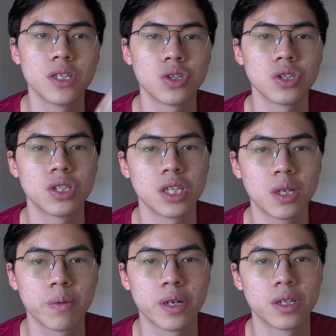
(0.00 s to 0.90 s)

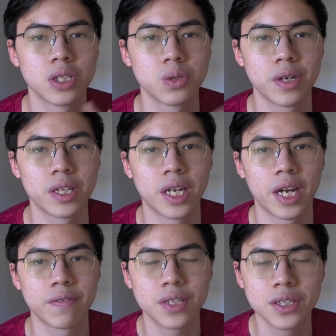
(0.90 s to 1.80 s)
interesting is when
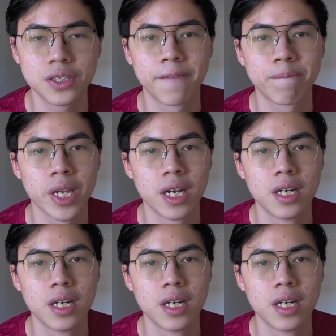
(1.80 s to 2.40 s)
they have this